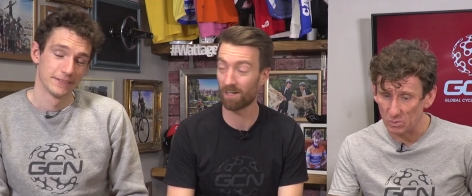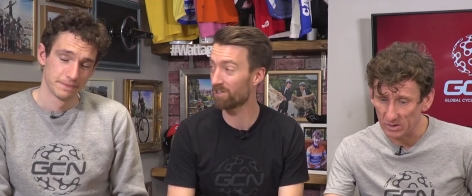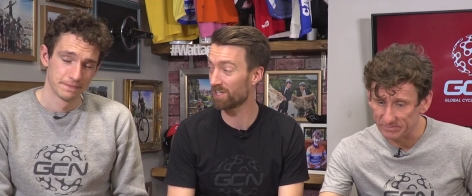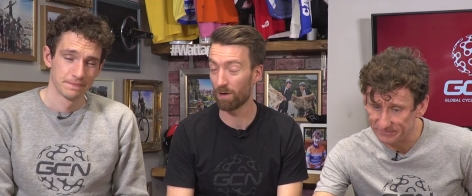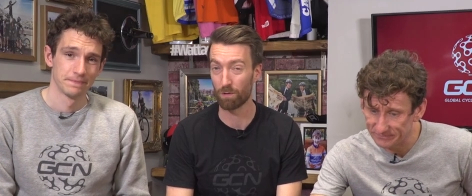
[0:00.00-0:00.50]

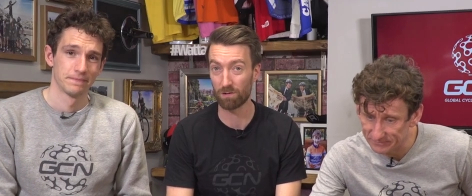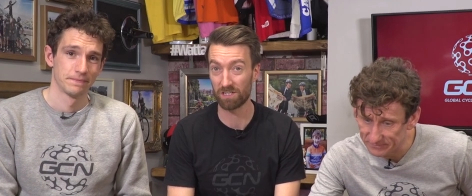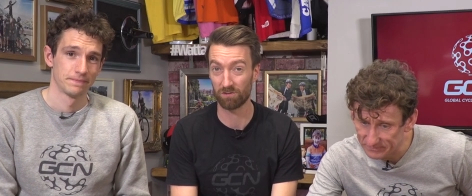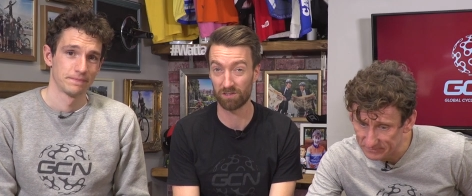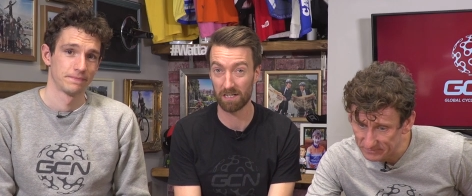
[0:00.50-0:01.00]
Speaker 1: touch and we
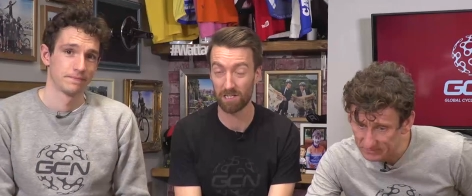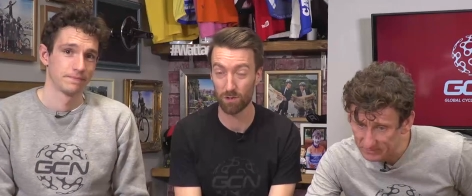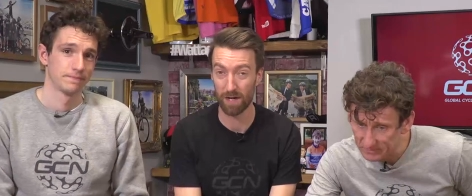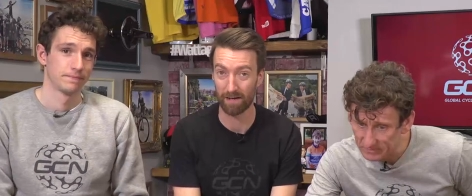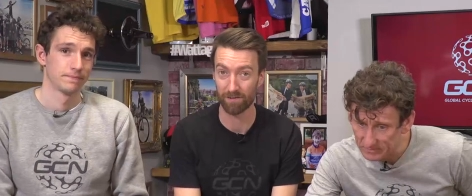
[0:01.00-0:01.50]
shall
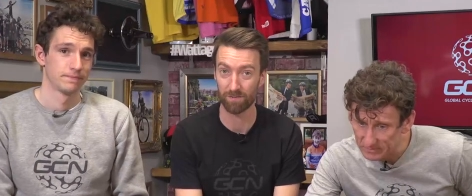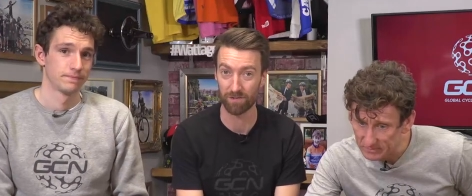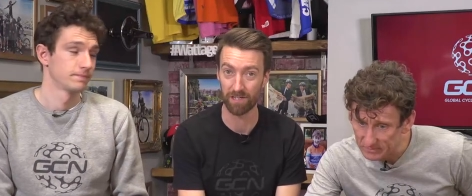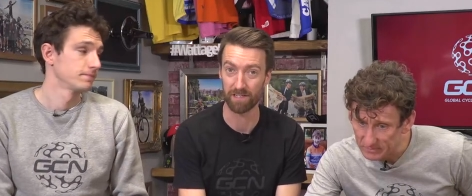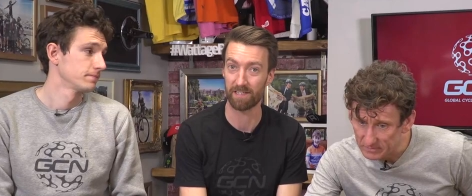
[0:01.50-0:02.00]
send you out
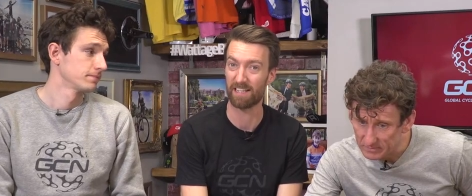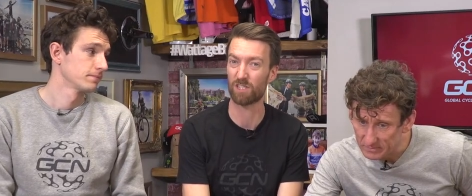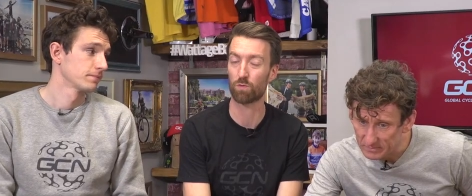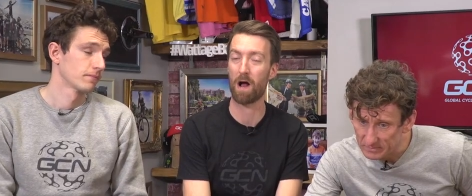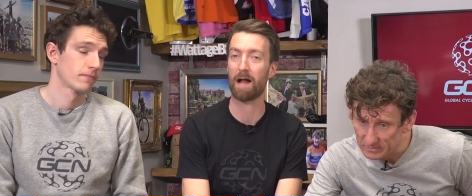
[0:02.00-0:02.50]
some
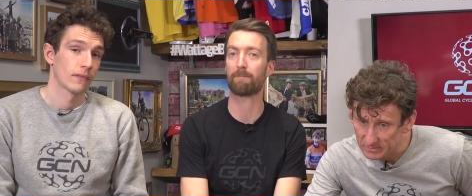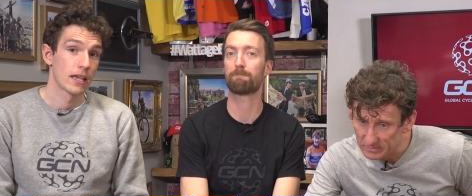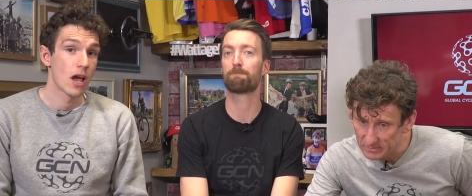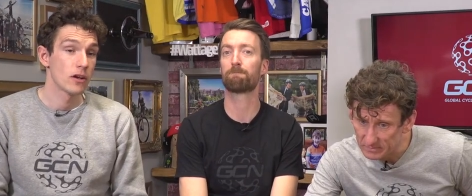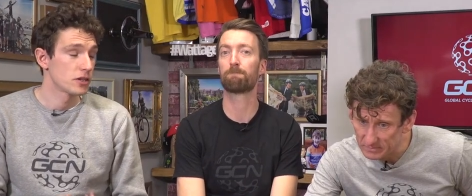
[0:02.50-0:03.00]
GCN swag.
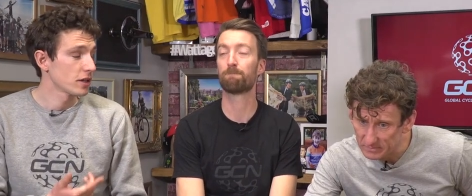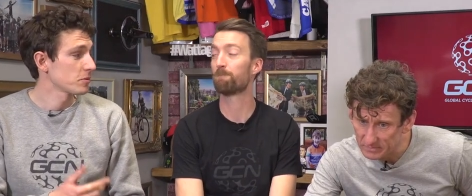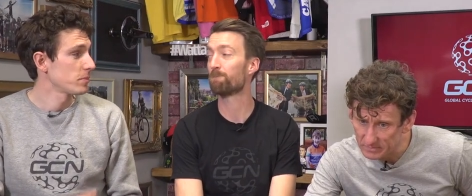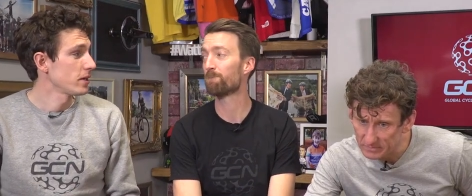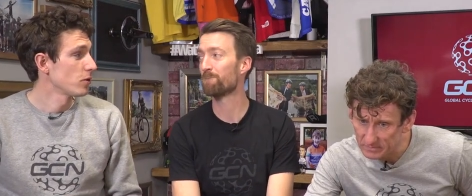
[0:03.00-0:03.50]
Speaker 2: He only
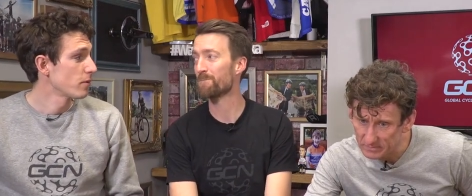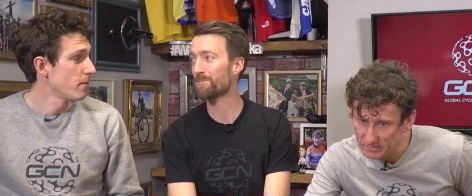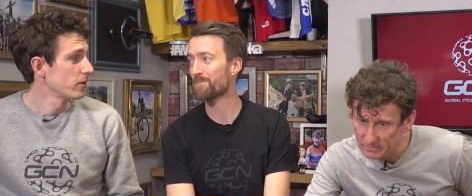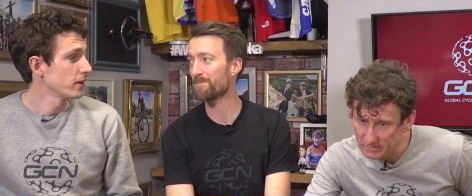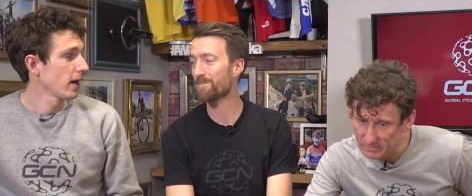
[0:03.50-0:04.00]
just beat your
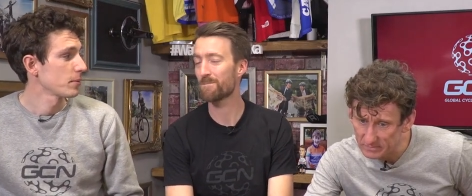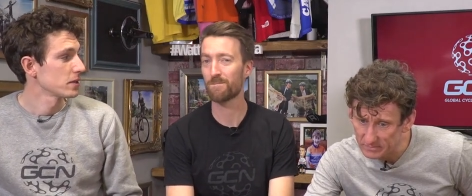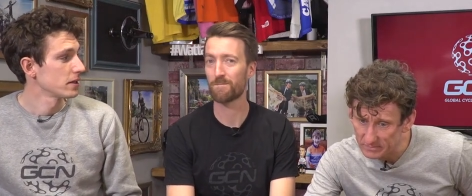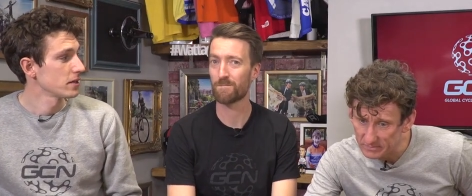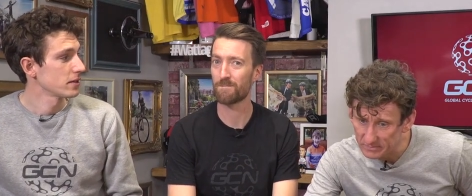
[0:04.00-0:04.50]
remote
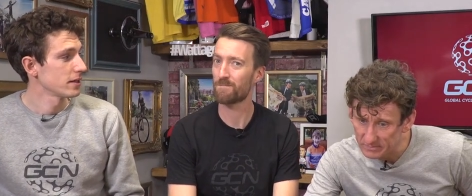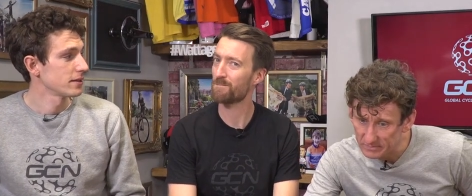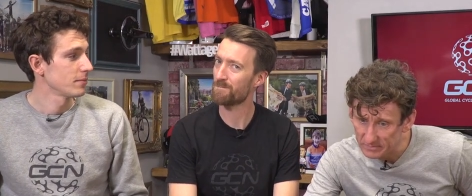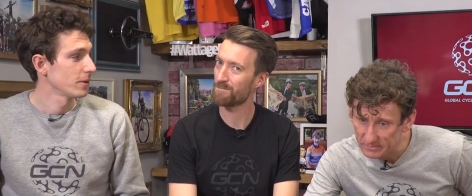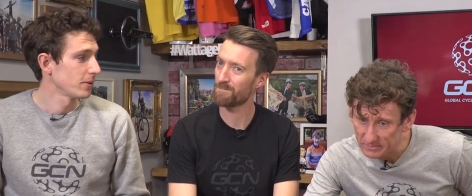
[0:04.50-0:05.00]
caption that you
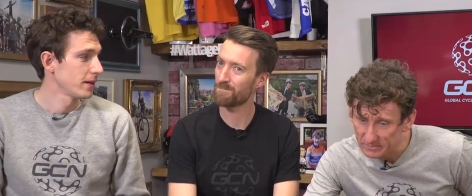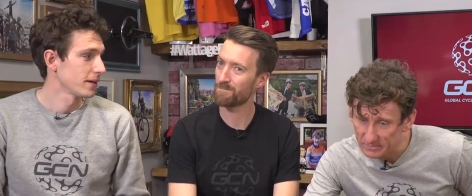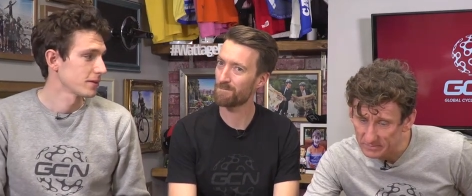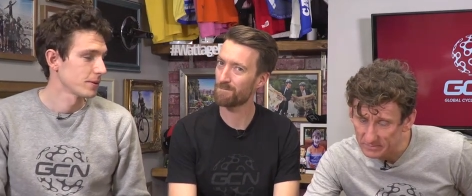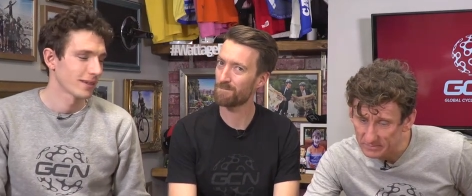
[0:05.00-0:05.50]
sent in, by the
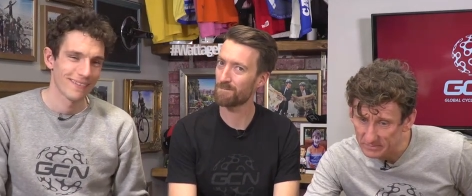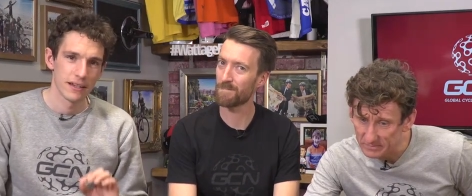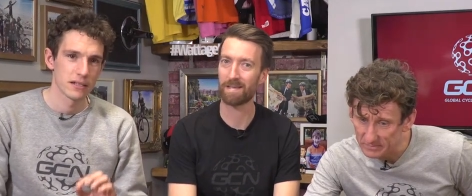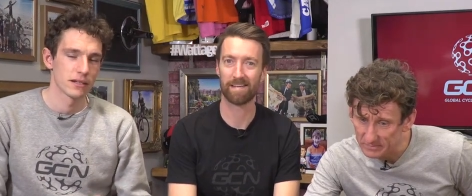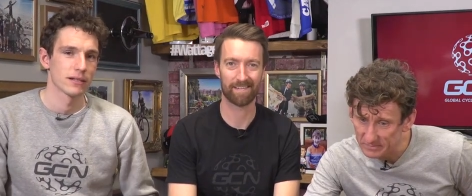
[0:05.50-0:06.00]
way, last week.
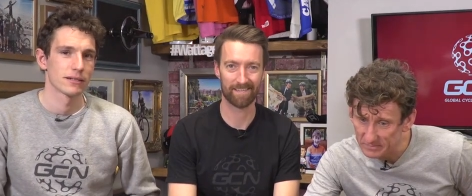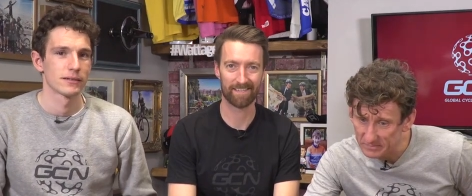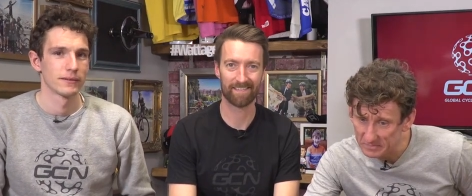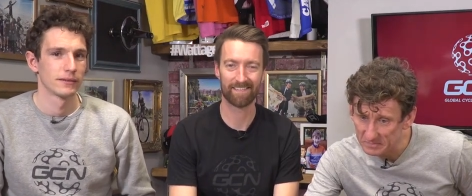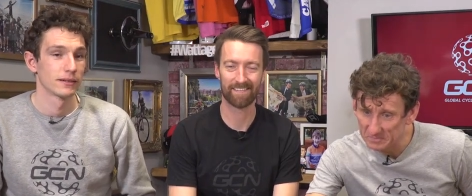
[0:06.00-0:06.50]
Only
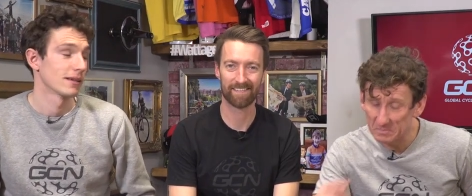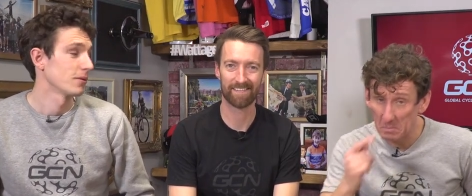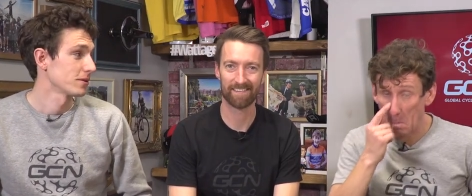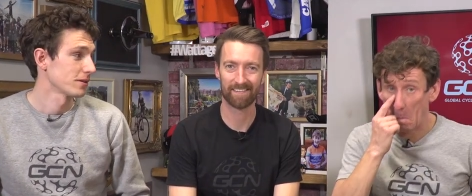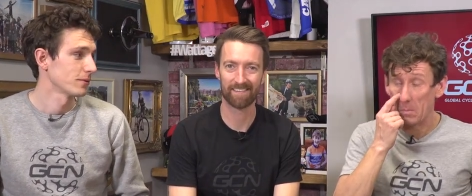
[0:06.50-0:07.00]
just. Because that was a